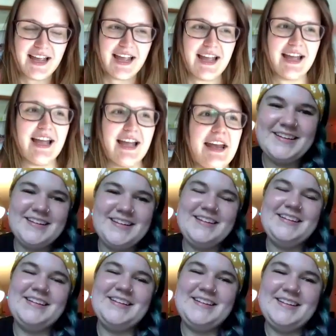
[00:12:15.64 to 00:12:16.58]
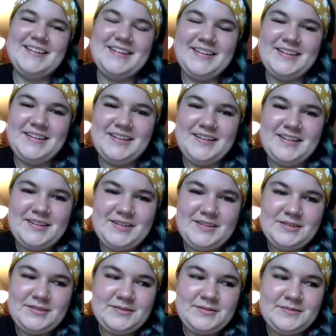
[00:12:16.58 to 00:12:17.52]
And I'm also well. I
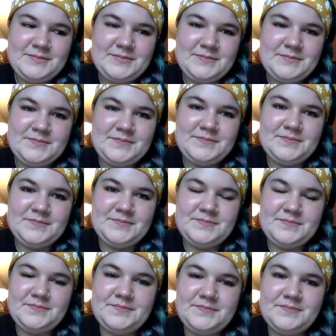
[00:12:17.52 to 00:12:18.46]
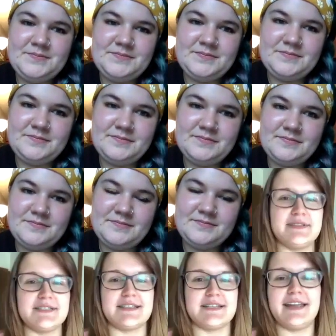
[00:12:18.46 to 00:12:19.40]
was hopefully it still
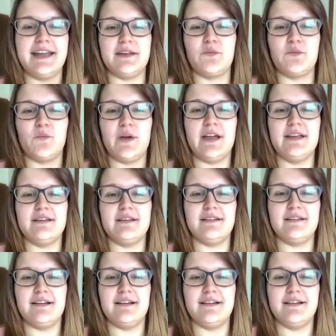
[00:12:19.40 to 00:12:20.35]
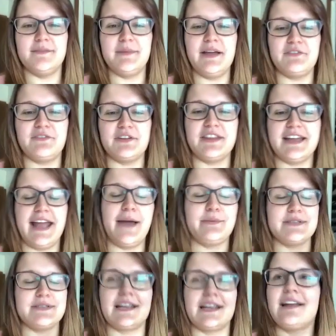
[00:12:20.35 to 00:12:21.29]
happens again when um everything
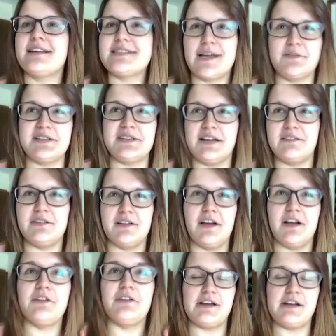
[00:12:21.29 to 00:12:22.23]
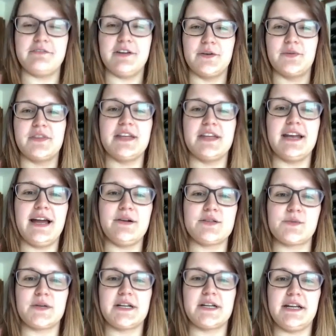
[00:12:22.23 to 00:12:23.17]
happens again because I was having a lot of fun with it. I
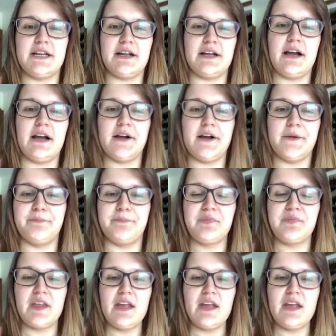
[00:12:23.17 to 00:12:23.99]
was working um